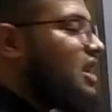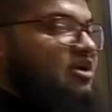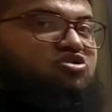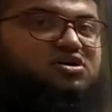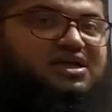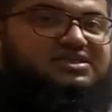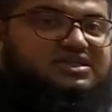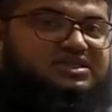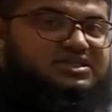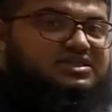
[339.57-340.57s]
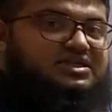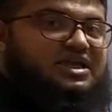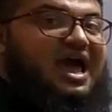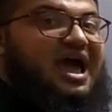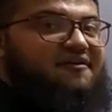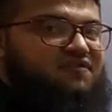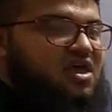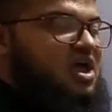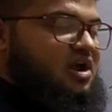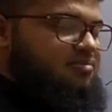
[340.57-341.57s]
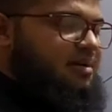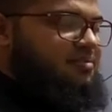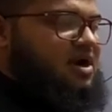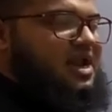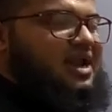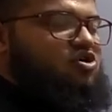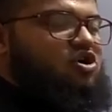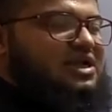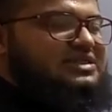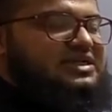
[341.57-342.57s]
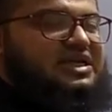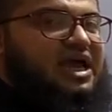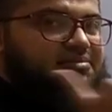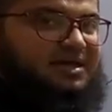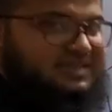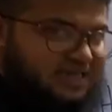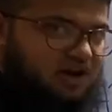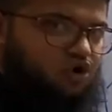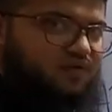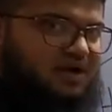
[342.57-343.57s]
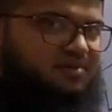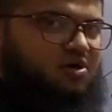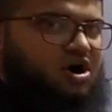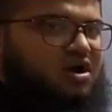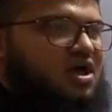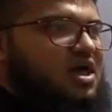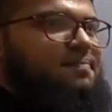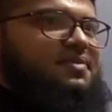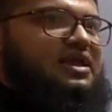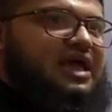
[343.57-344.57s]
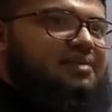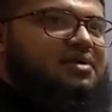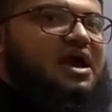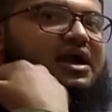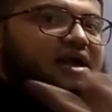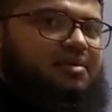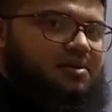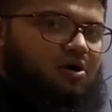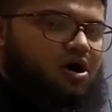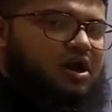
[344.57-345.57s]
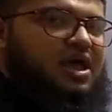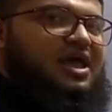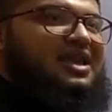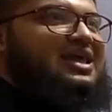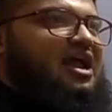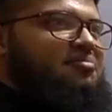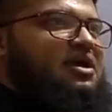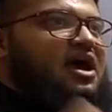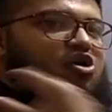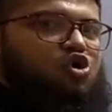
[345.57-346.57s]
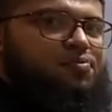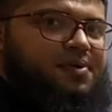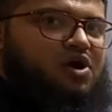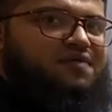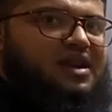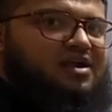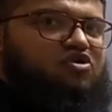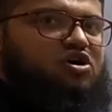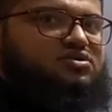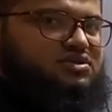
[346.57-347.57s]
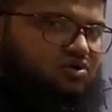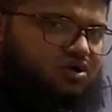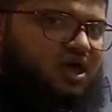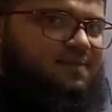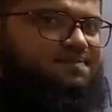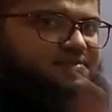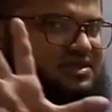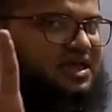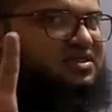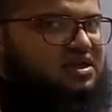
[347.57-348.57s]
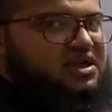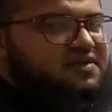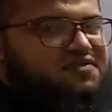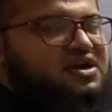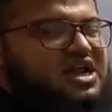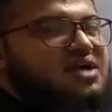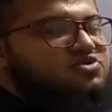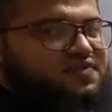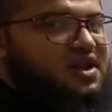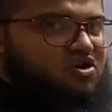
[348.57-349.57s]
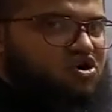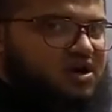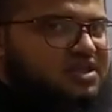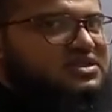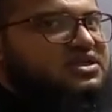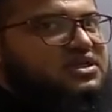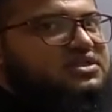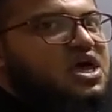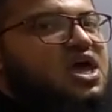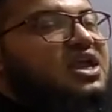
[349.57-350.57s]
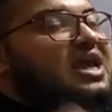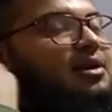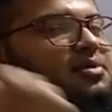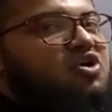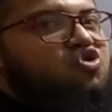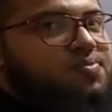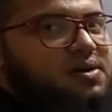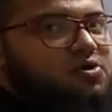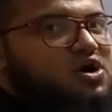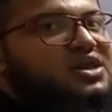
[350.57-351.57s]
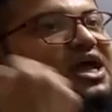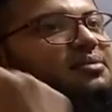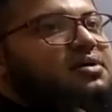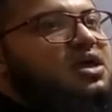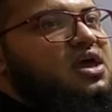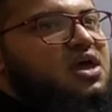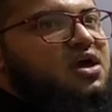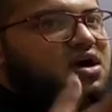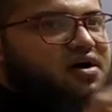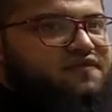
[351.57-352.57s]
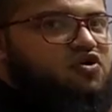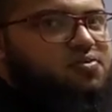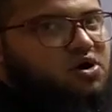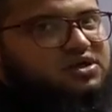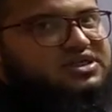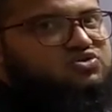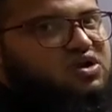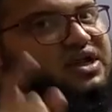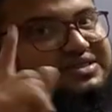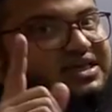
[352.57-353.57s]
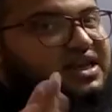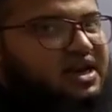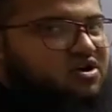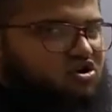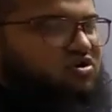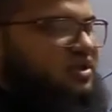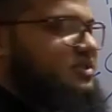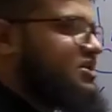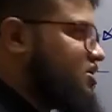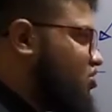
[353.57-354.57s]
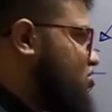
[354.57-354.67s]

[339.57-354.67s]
electron densities does it have? Remember, electron density can be a single covalent bond, it can be a double bond, it can be a lone pair of electrons, okay? These are three different types of electron densities. It can be a triple bond, it can be 4 bonds as well, a single electron density,